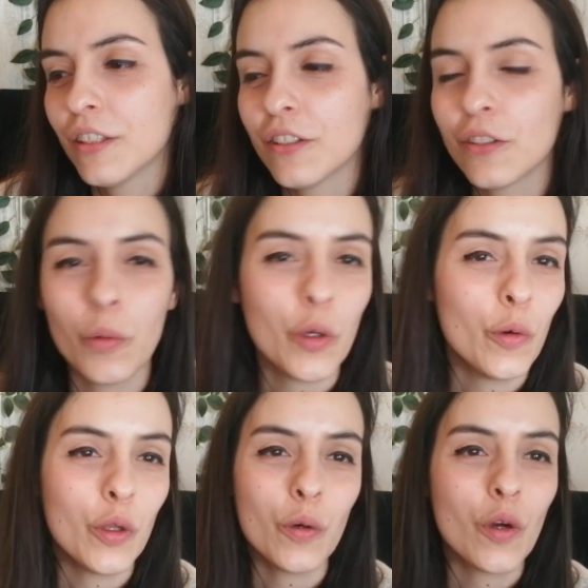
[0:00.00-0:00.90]
So
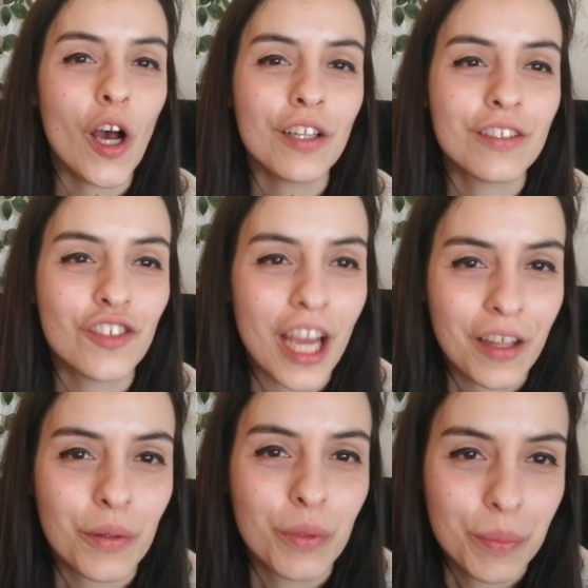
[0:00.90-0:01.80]
you got
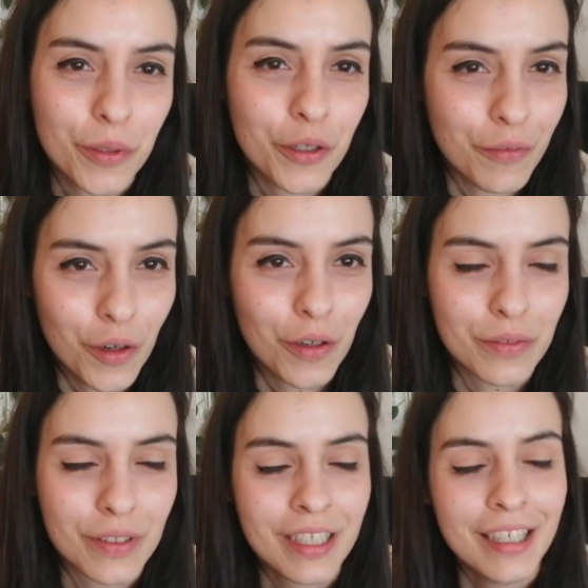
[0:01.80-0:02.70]
Jack the Ripper
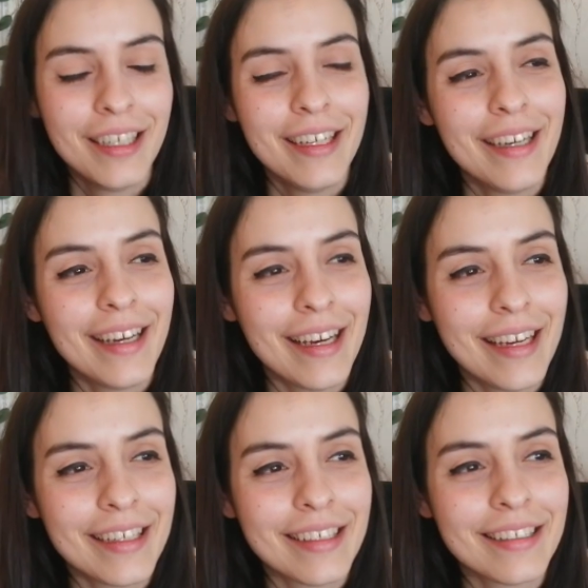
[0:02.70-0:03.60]
involved,
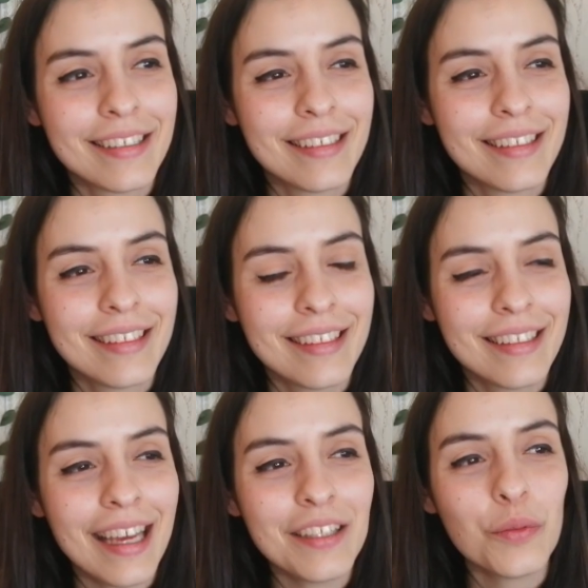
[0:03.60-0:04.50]
and
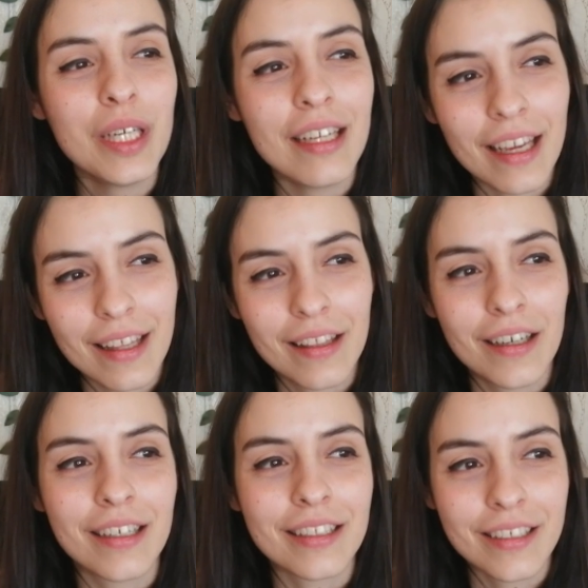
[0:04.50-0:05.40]
that's when I
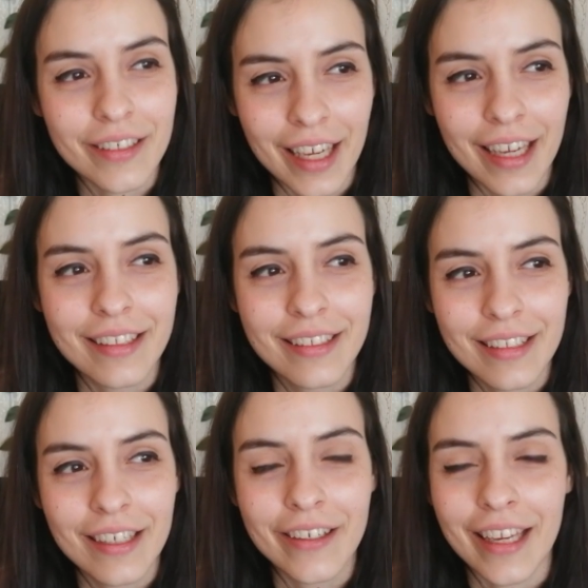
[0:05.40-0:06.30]
thought, okay,
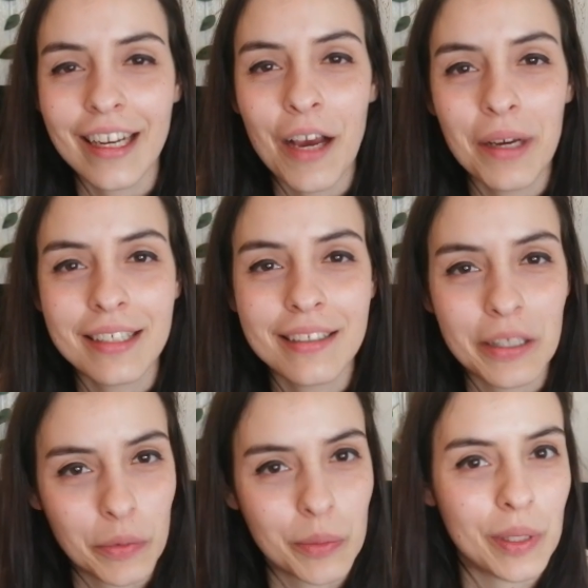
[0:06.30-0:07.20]
now I
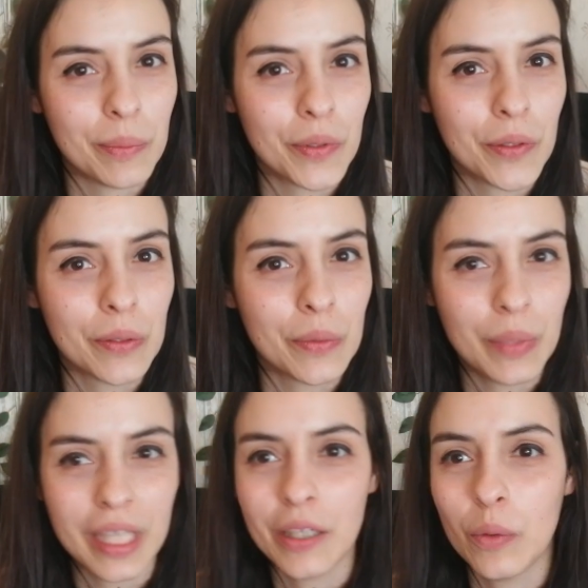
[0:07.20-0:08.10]
see what people
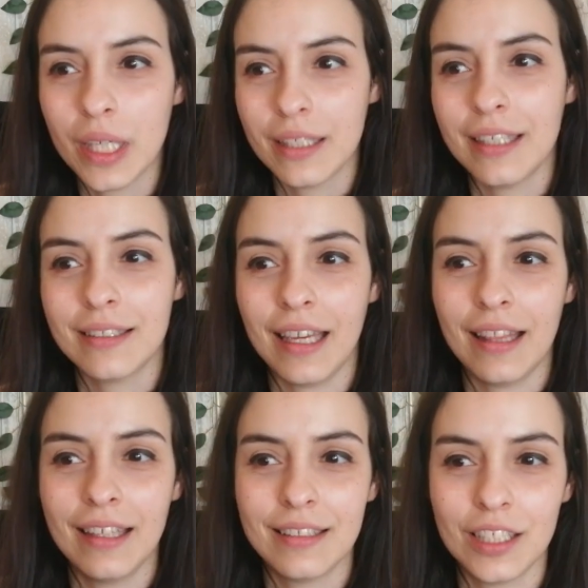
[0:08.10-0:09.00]
mean when they
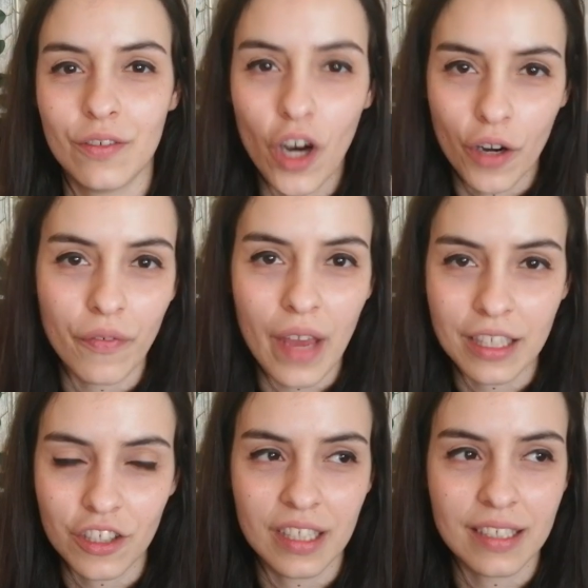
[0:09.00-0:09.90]
say this is
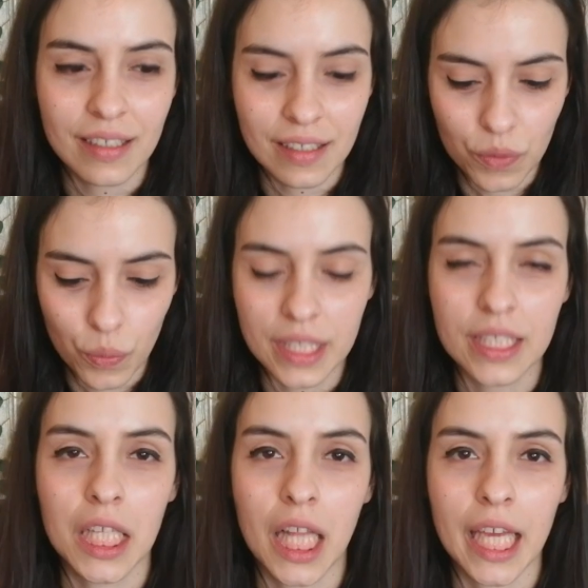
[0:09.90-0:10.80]
far-fetched, this is
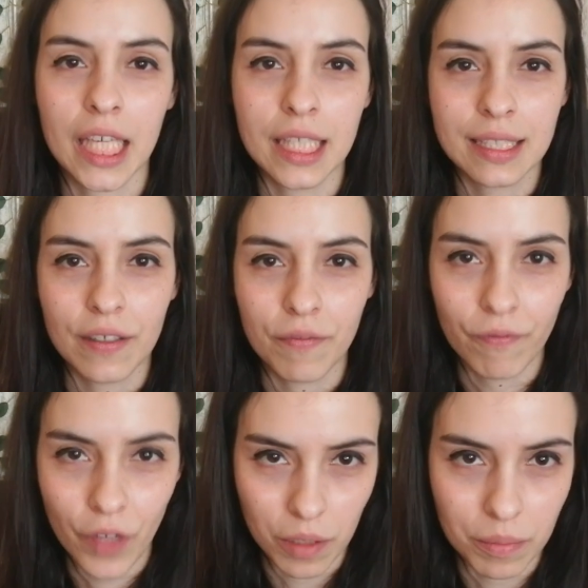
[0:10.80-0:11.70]
written like it's a
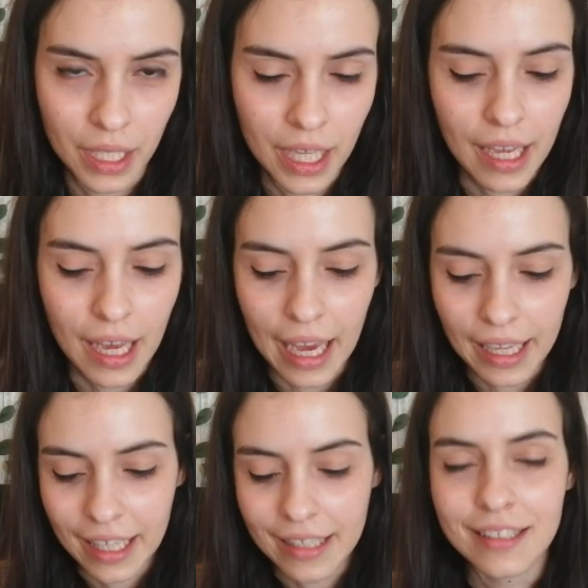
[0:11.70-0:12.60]
film.
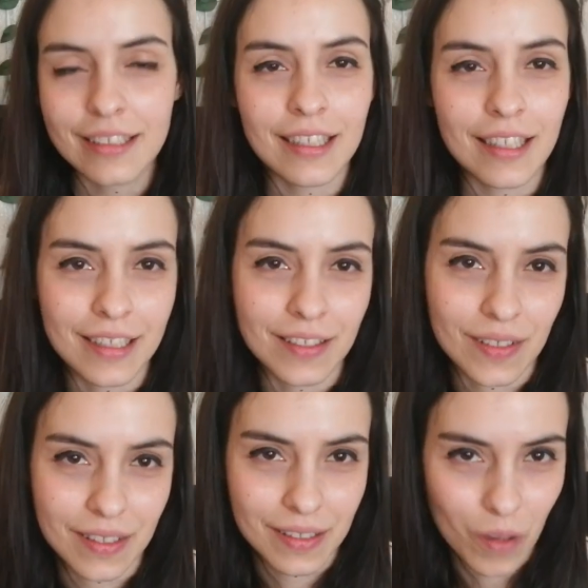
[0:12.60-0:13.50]
I can see
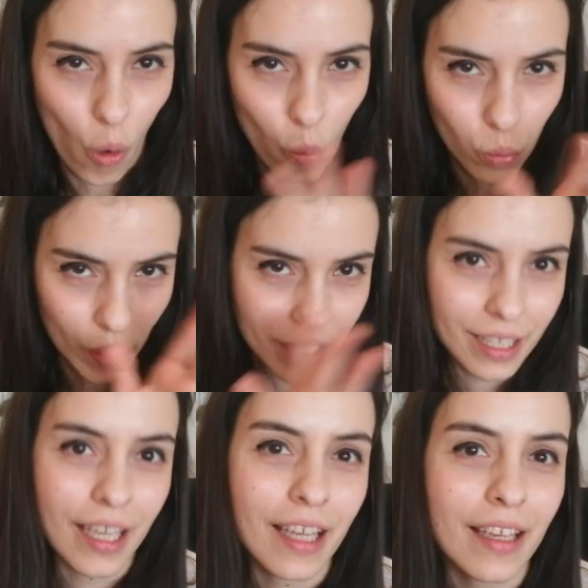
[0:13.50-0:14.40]
this
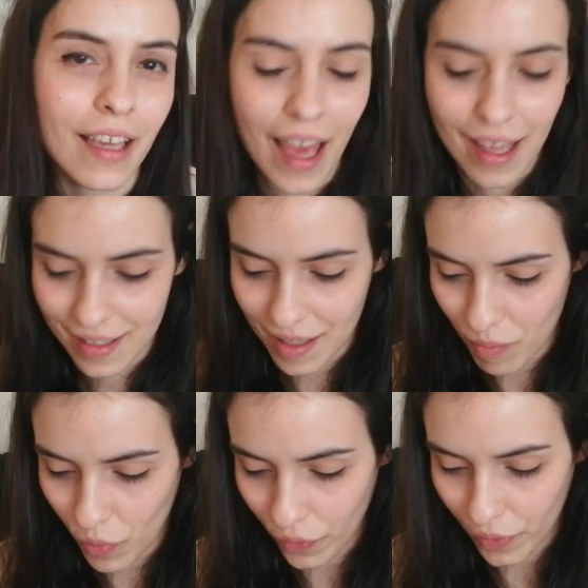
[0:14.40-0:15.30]
working as a
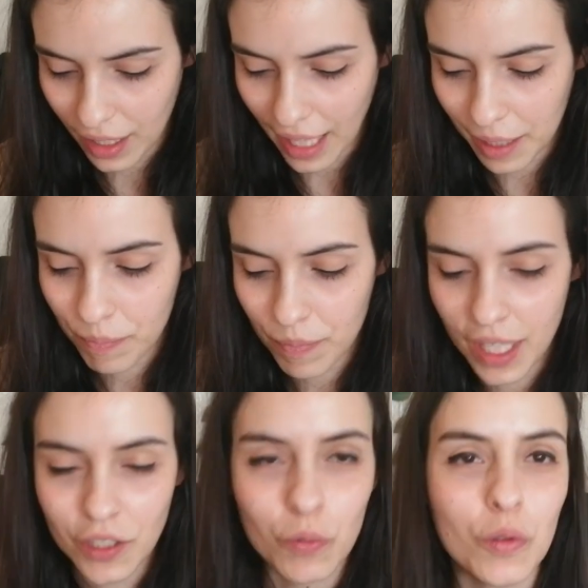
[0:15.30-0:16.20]
movie.
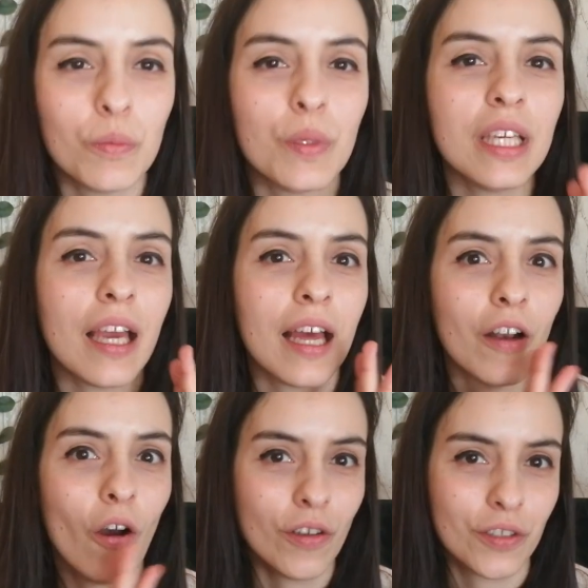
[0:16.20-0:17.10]
This would be
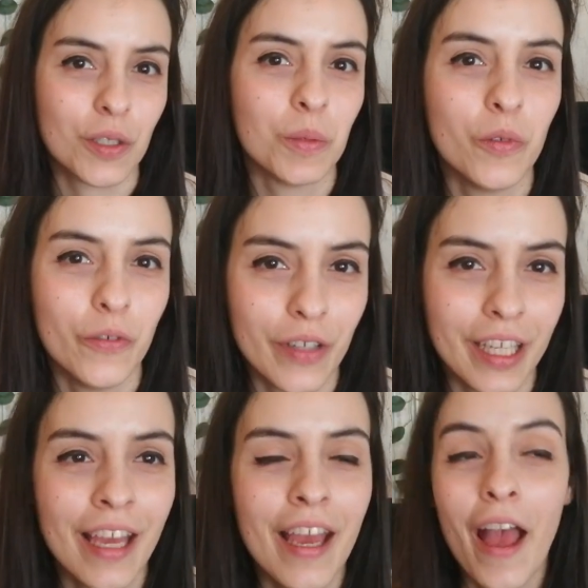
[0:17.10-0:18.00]
an awesome movie.